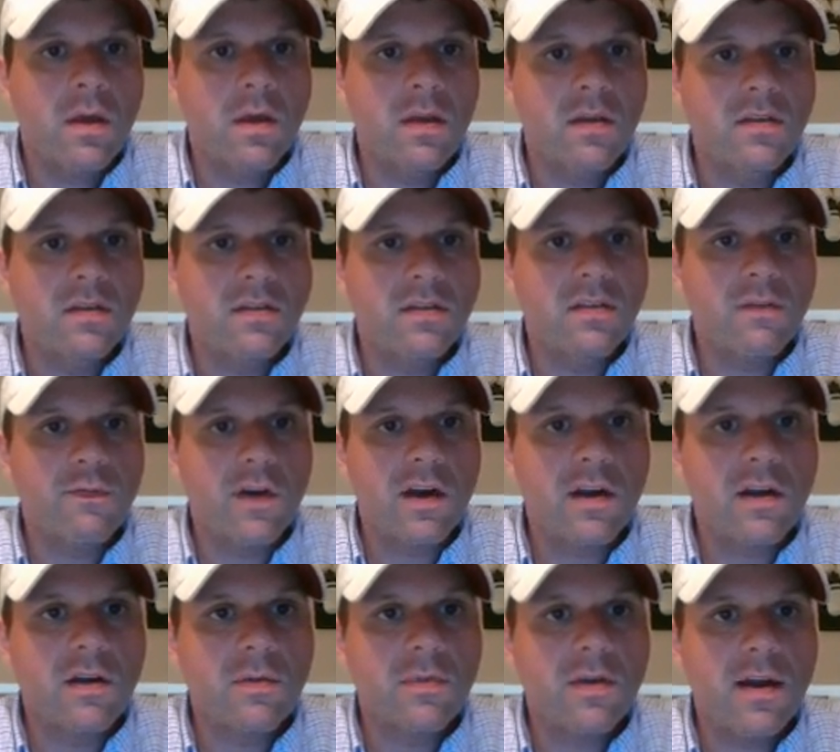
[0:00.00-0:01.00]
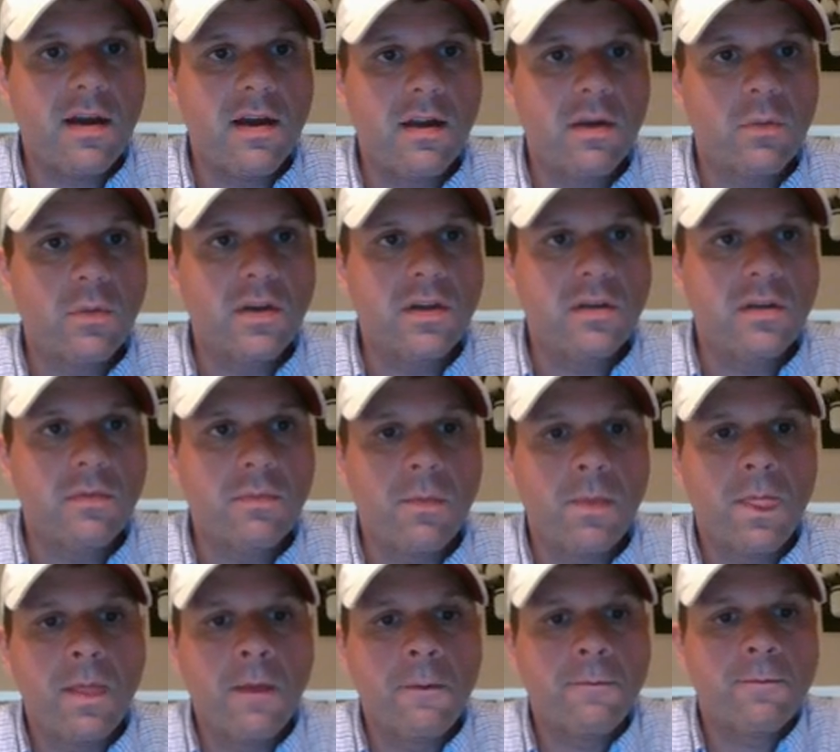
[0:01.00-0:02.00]
is if I come to Halloween,
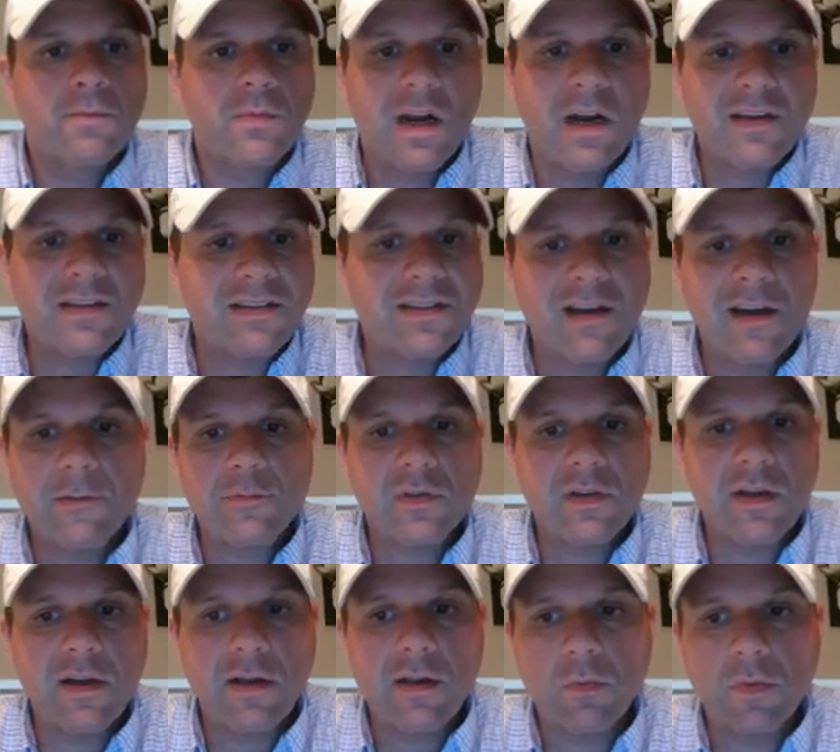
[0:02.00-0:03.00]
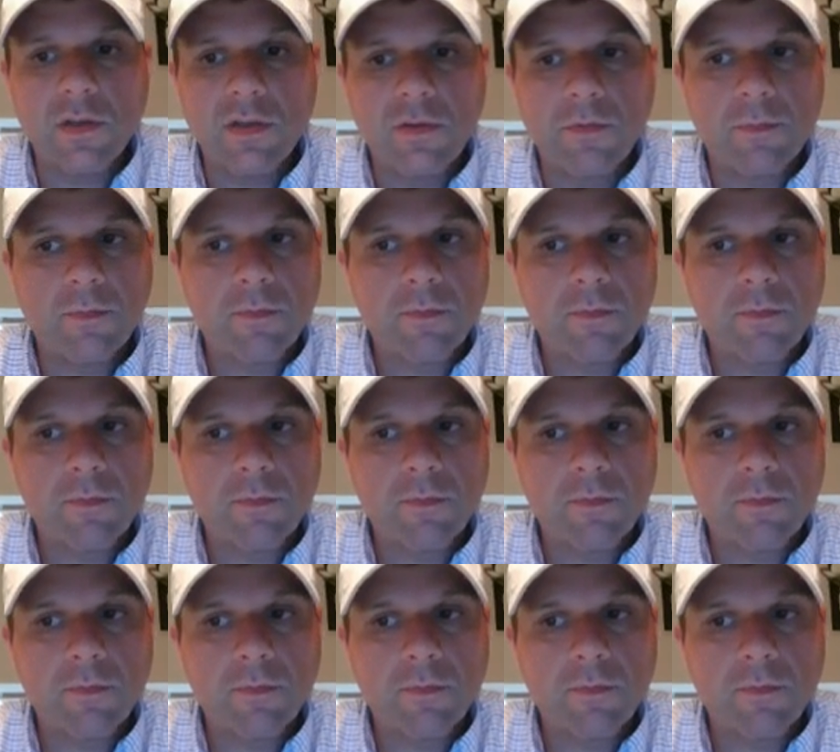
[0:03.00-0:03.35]
I just typed in Halloween.